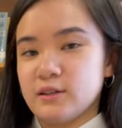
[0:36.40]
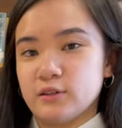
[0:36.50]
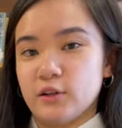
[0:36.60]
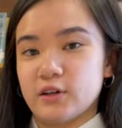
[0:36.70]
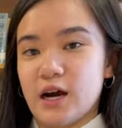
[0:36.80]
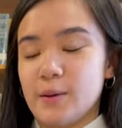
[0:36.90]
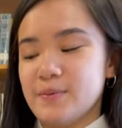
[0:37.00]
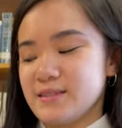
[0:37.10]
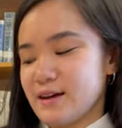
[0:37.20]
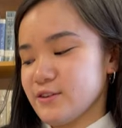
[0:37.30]
You'll look up
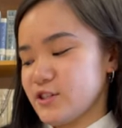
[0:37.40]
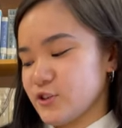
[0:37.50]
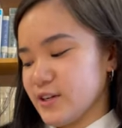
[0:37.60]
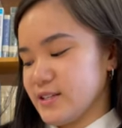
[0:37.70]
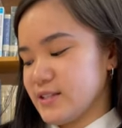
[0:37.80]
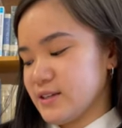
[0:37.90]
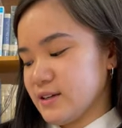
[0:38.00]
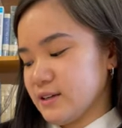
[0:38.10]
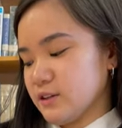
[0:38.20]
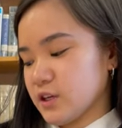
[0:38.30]
and down streets,
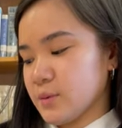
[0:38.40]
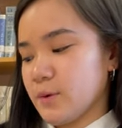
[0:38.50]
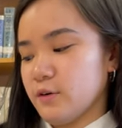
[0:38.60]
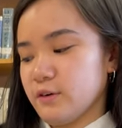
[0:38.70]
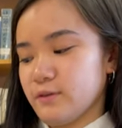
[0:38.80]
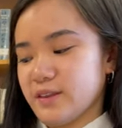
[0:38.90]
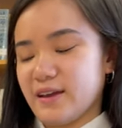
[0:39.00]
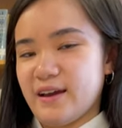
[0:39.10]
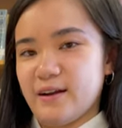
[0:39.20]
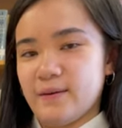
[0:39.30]
look them over with
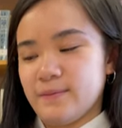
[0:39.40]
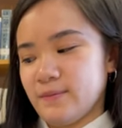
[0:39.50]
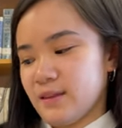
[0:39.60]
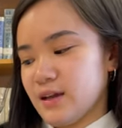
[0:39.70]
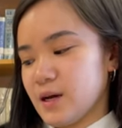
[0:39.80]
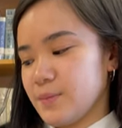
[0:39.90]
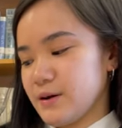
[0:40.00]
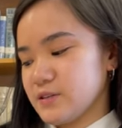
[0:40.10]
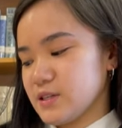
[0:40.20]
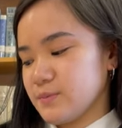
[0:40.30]
care.
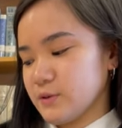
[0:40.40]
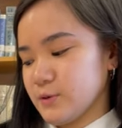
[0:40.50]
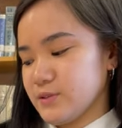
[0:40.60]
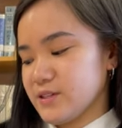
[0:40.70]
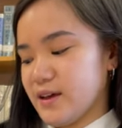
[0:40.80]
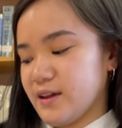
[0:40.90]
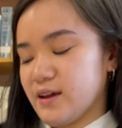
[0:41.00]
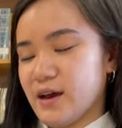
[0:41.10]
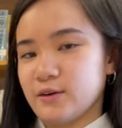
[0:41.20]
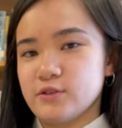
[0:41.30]
About some you will say,
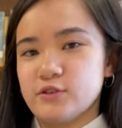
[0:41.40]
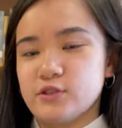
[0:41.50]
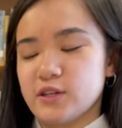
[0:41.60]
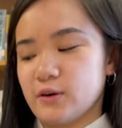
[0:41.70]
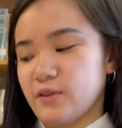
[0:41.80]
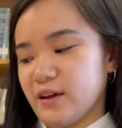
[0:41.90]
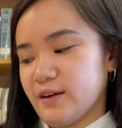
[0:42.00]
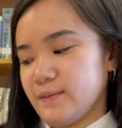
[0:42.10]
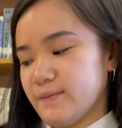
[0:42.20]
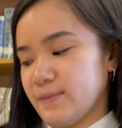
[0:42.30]
I don't choose to go
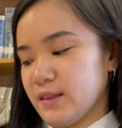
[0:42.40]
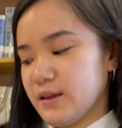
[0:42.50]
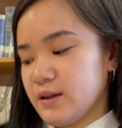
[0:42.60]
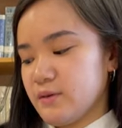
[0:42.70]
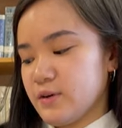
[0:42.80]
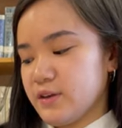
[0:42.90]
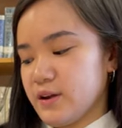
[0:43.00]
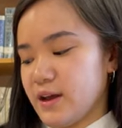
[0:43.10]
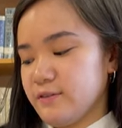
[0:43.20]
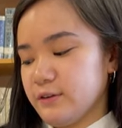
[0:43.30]
there. With your
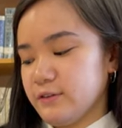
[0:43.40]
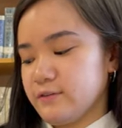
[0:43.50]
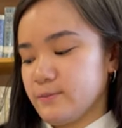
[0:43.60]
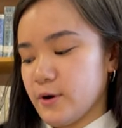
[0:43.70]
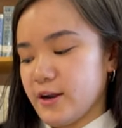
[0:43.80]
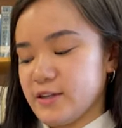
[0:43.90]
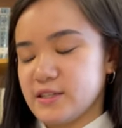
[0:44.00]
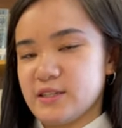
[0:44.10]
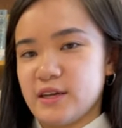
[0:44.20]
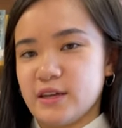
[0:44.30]
head full of
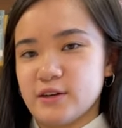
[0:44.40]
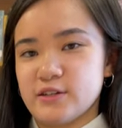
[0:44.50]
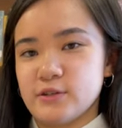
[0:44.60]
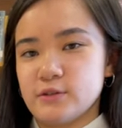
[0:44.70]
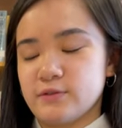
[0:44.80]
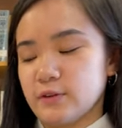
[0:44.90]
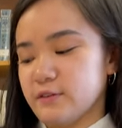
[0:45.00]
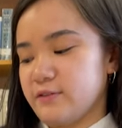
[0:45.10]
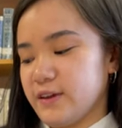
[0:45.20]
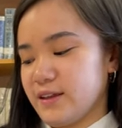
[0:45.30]
brains and your shoes full
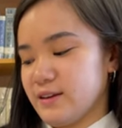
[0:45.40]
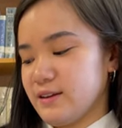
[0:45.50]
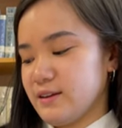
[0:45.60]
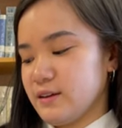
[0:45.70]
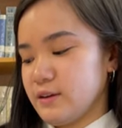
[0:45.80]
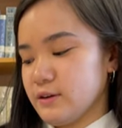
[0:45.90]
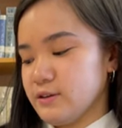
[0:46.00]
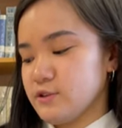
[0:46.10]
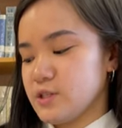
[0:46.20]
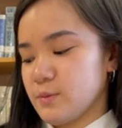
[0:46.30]
of feet, you're
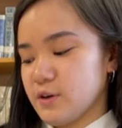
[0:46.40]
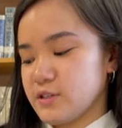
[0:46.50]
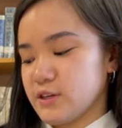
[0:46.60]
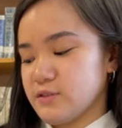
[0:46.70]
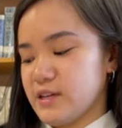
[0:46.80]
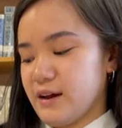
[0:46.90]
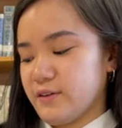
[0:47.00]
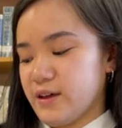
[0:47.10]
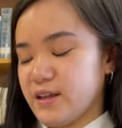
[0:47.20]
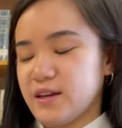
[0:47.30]
too smart to go
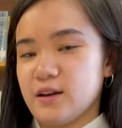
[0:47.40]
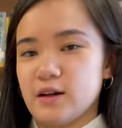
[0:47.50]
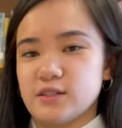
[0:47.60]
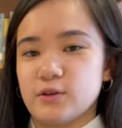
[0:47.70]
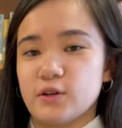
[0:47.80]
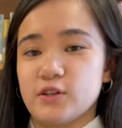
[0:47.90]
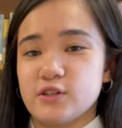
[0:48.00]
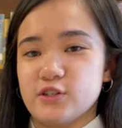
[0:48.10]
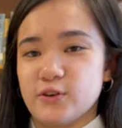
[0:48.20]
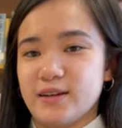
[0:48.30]
down any not so good
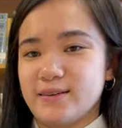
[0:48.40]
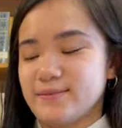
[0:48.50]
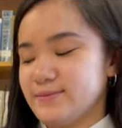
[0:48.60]
street.